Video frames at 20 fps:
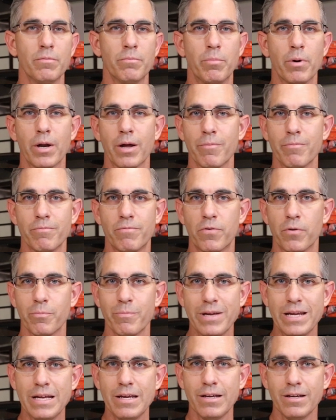but for
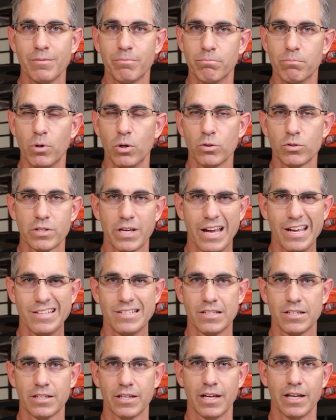me, most
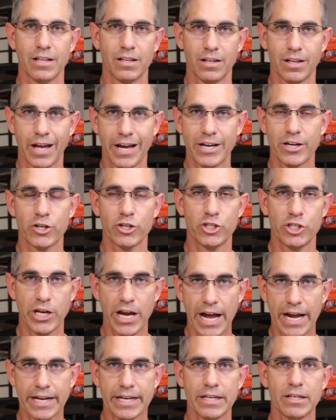cases, a lighter
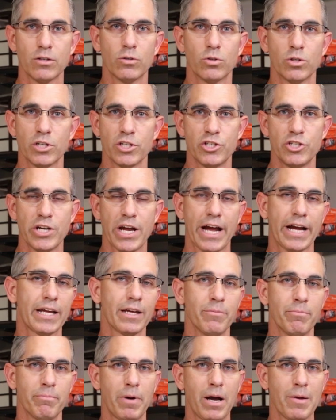jacket or a
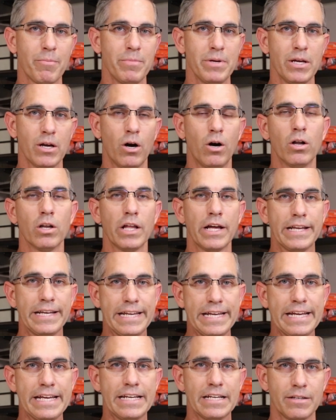jacket might be all I
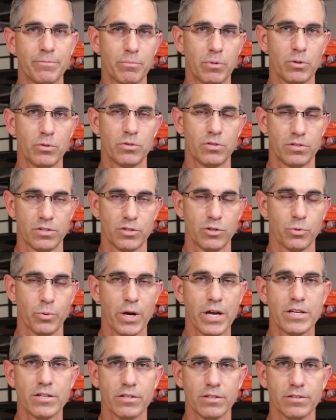need in most
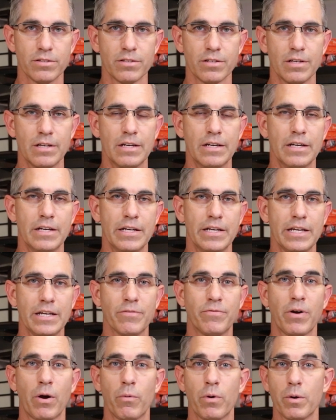situations.
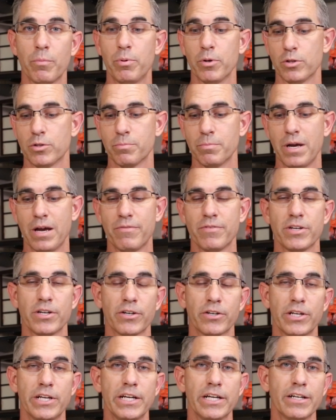If I want to put some
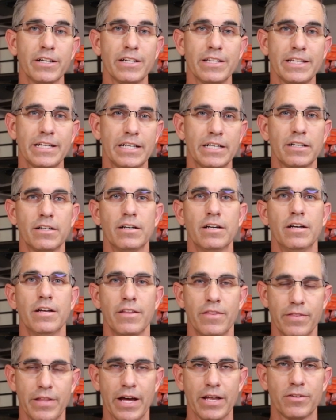heavier gear in there,
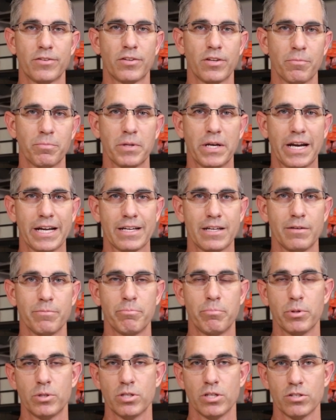that's something I can
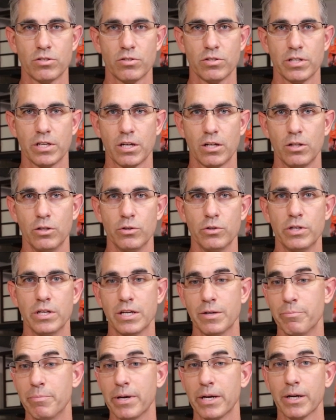potentially include
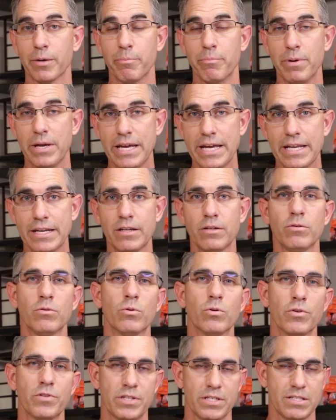in a bigger bin
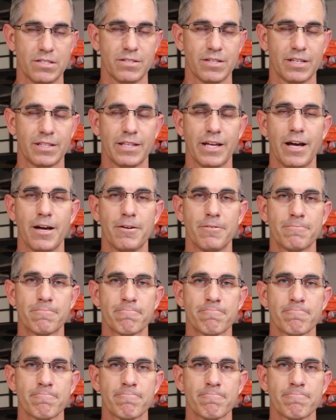or things like that.